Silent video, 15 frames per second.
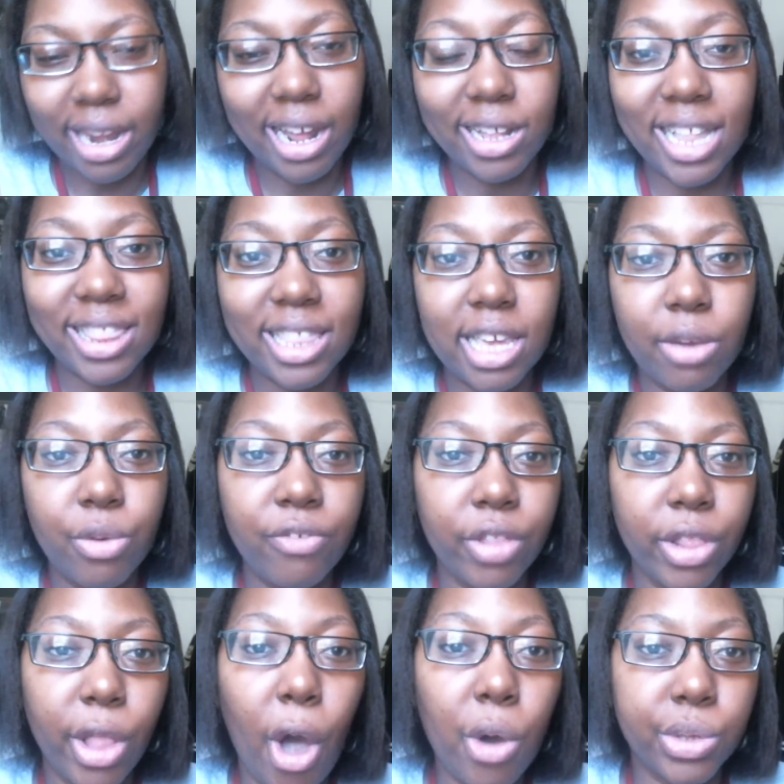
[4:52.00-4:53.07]
And I, I think we've
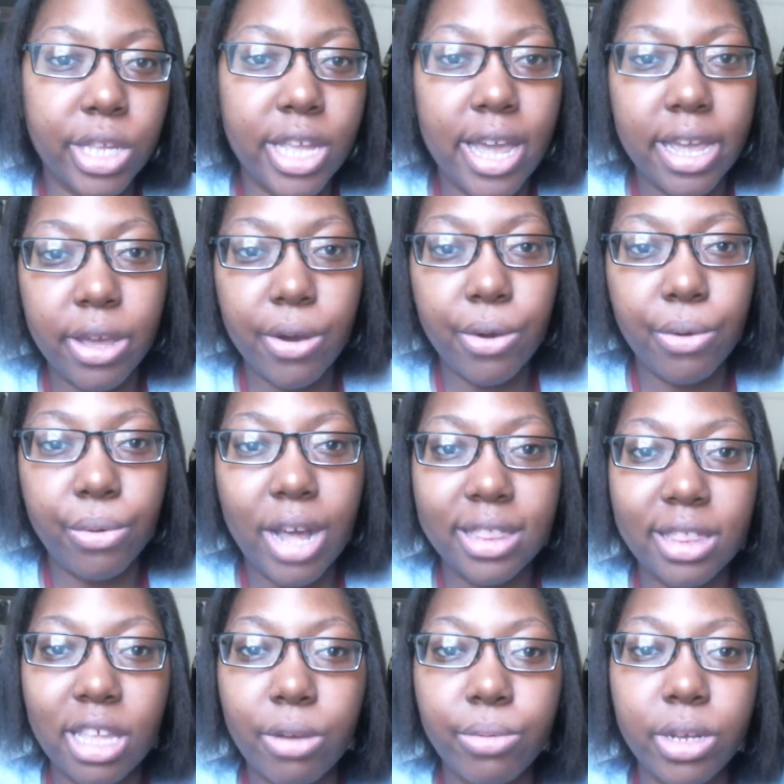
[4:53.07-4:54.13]
lost that, yo.
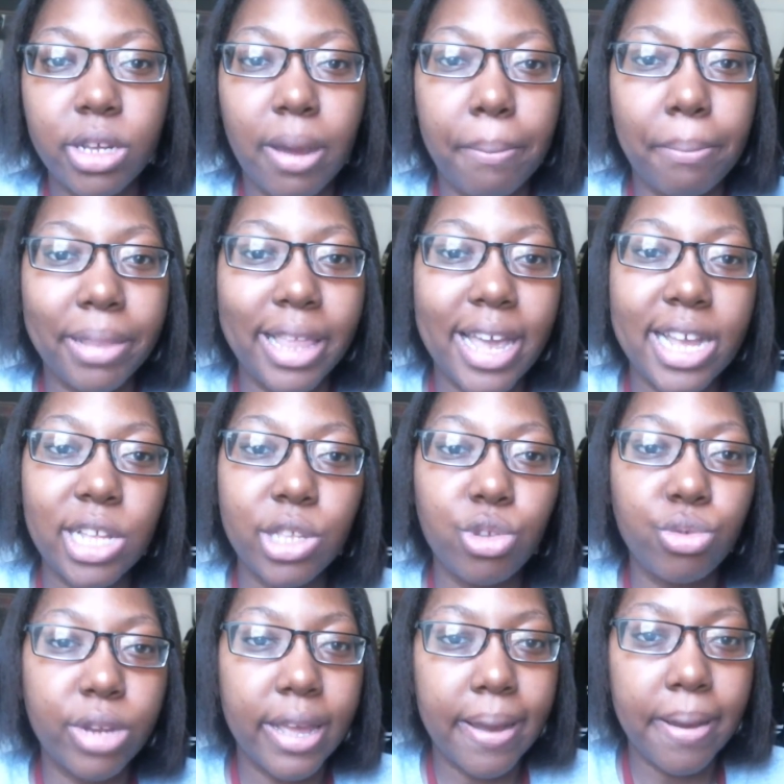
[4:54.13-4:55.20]
I think we've complained
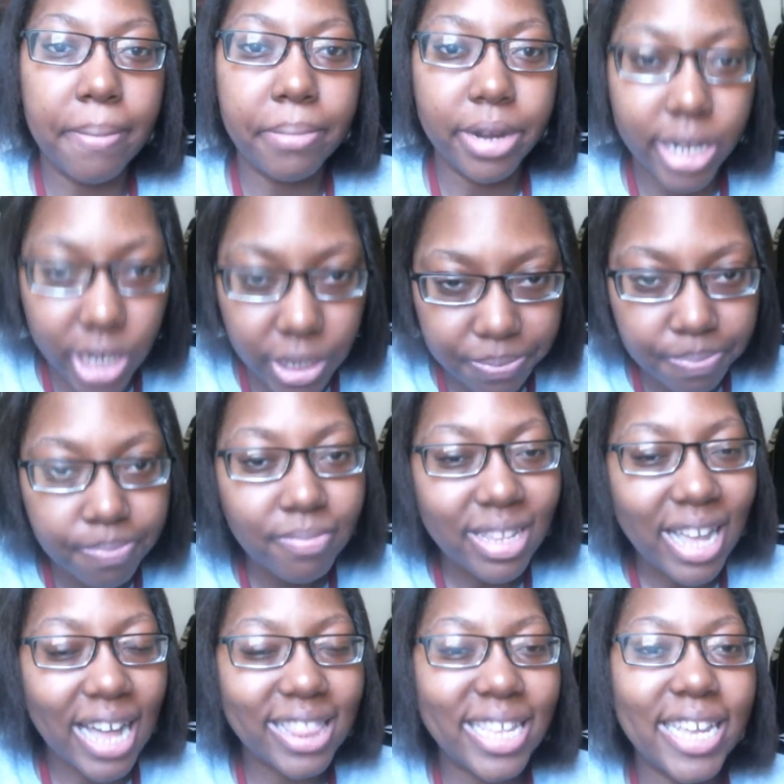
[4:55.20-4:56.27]
too damn much.
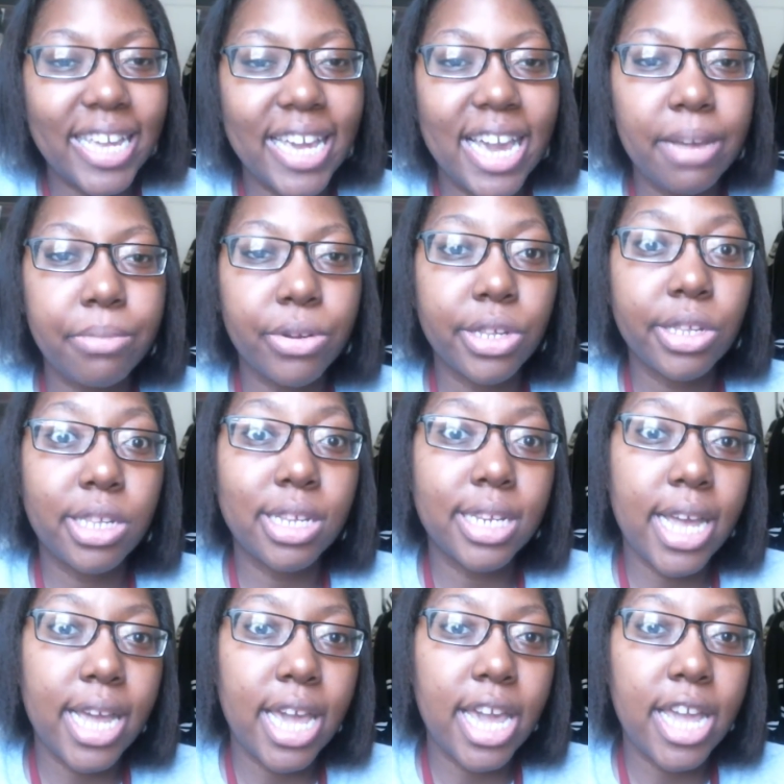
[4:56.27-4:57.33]
I think think gamers
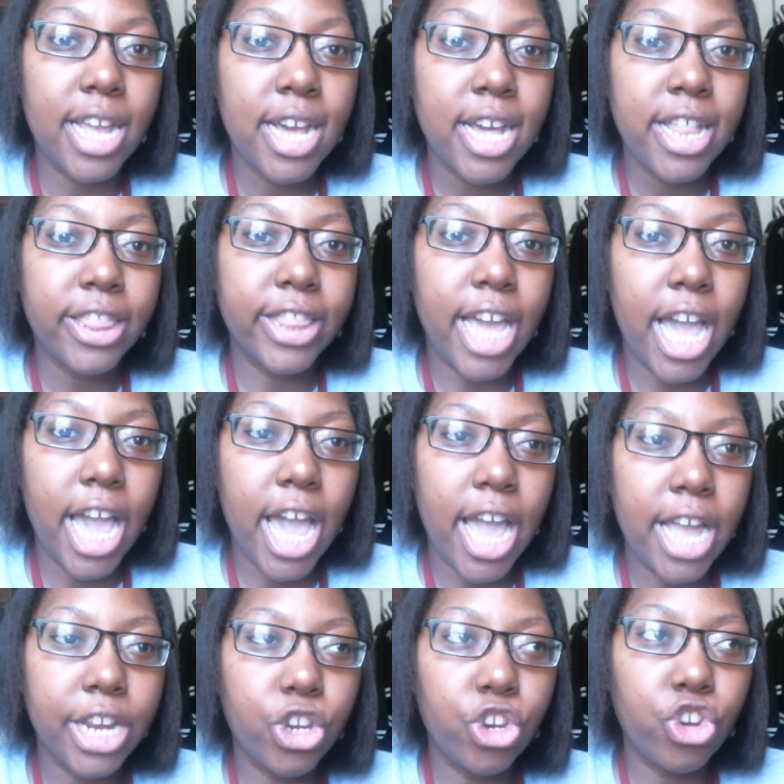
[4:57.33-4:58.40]
today
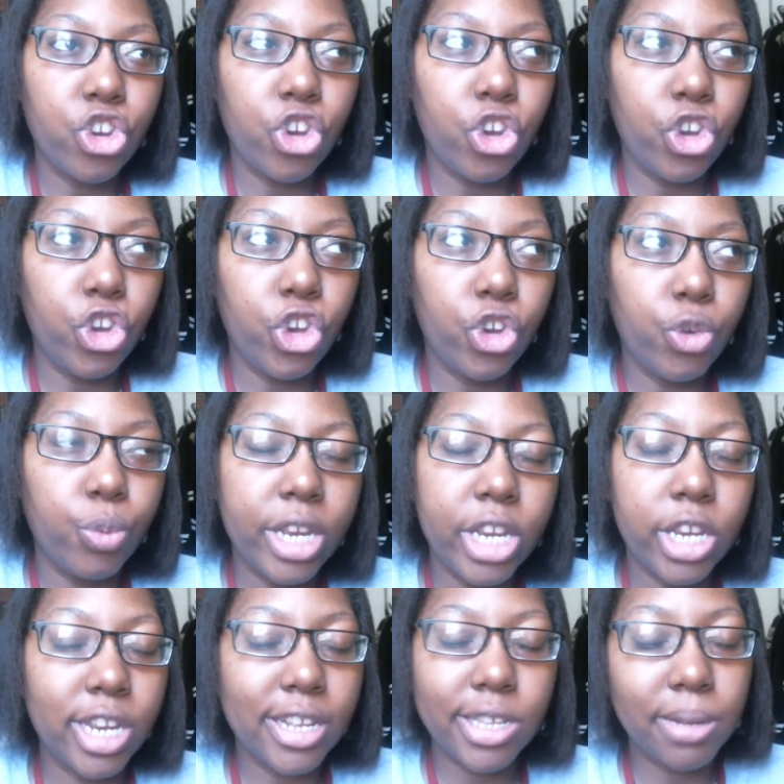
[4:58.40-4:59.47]
that
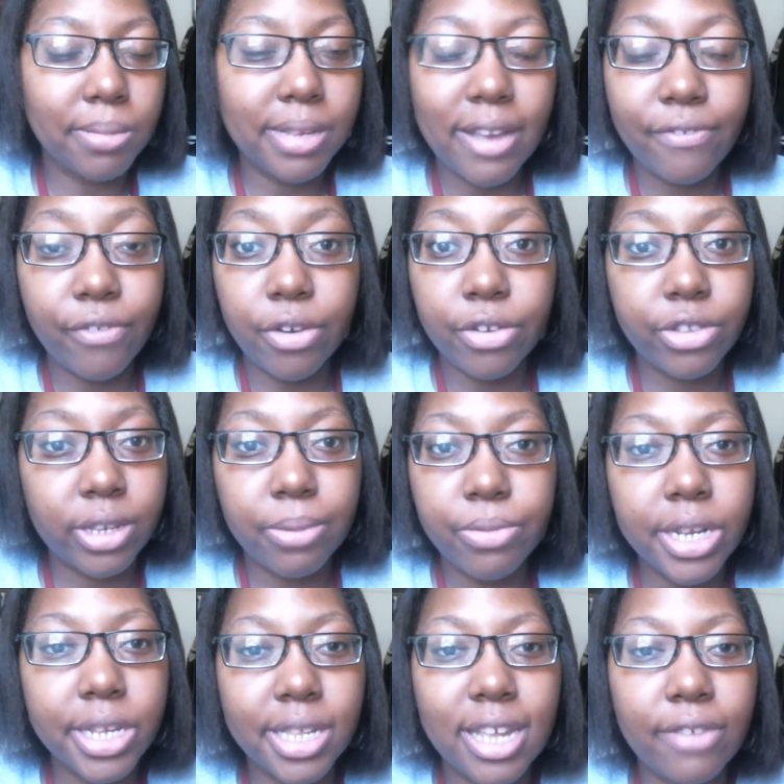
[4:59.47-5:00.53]
we sometimes for some
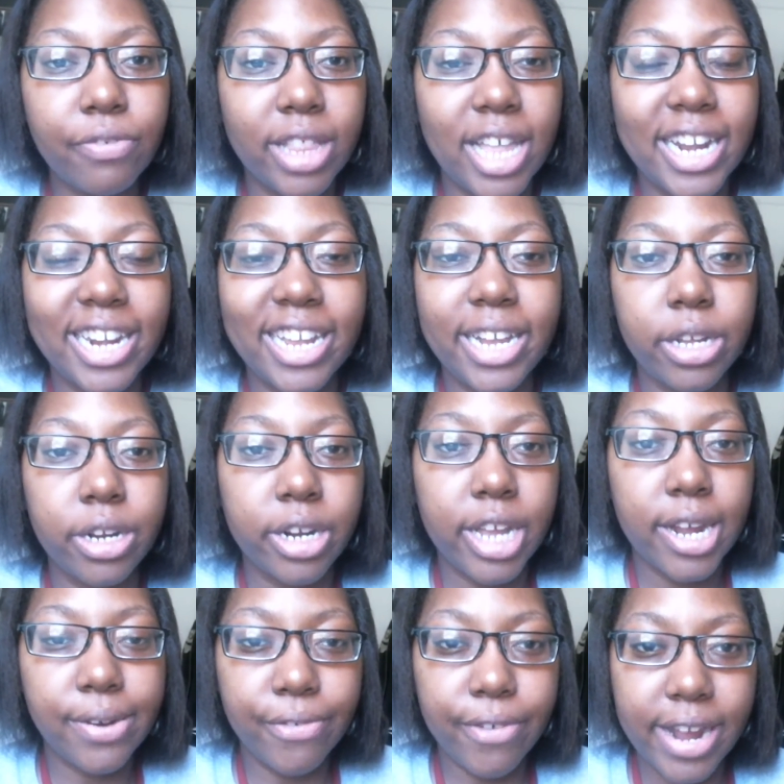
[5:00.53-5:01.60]
reason I feel like the
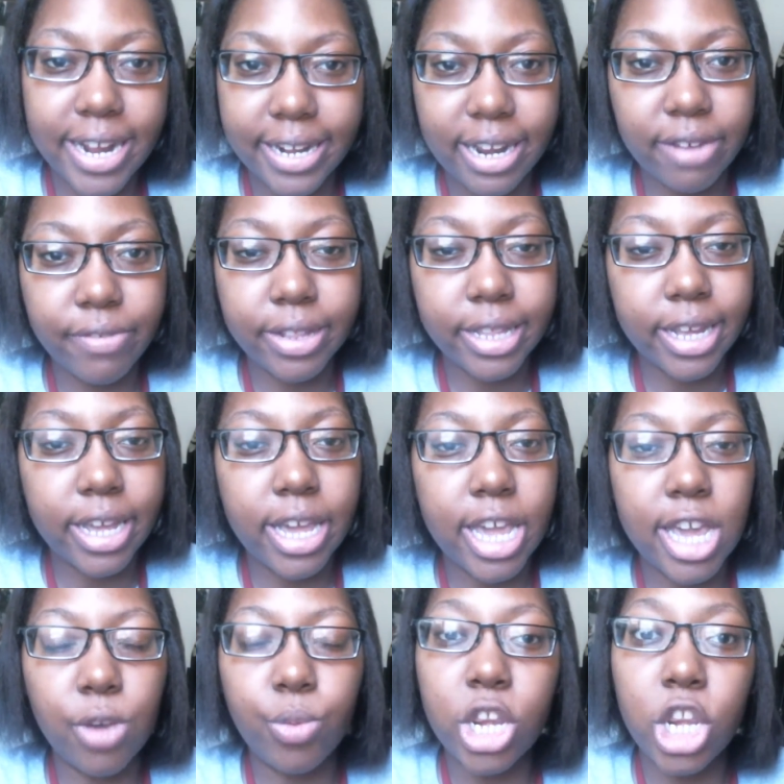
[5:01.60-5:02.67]
internet wrecked
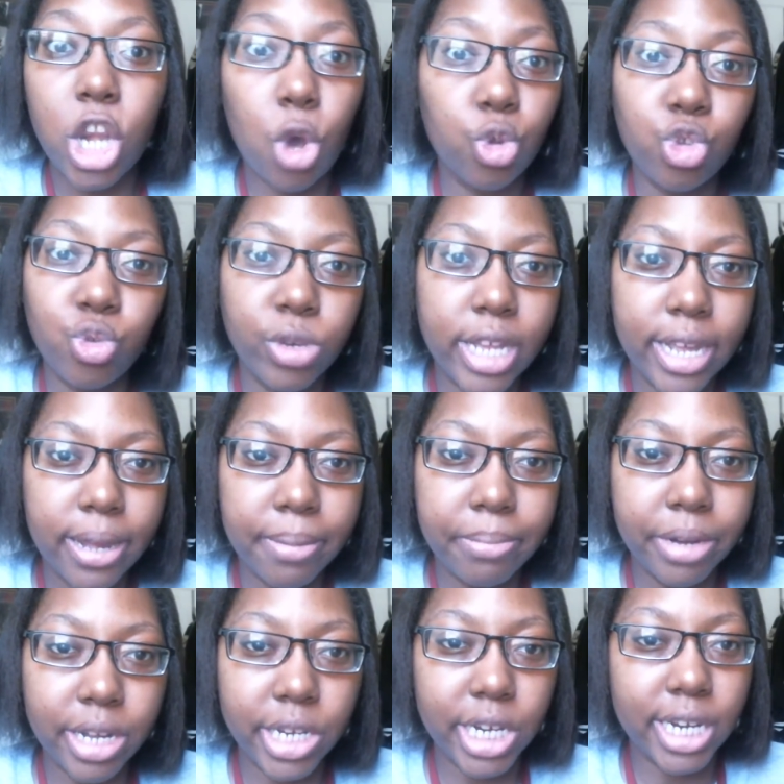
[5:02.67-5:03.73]
everything and we know too
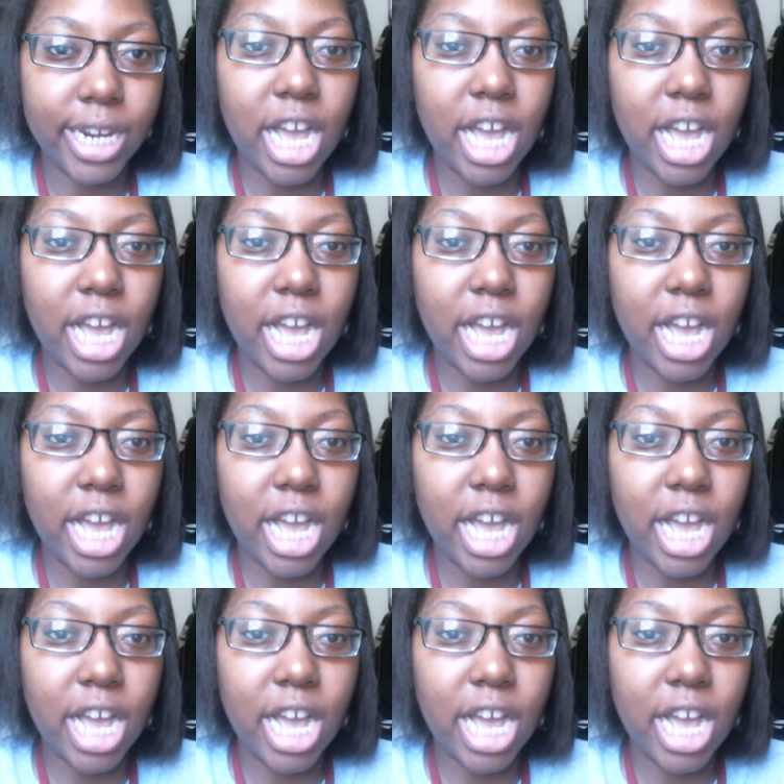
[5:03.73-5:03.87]
damn much